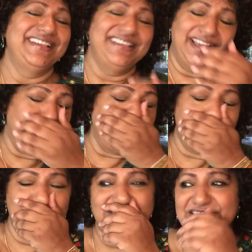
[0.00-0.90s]

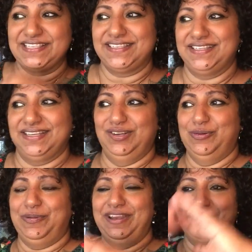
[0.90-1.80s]
yeah just
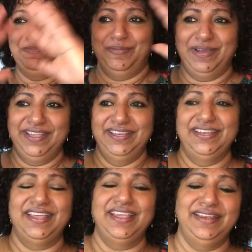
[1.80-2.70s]
open up your
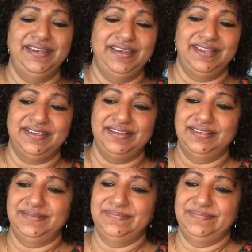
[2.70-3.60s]
mind and
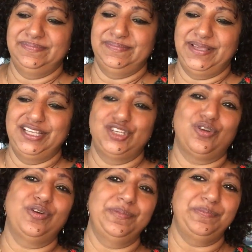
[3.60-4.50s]
uh, enjoy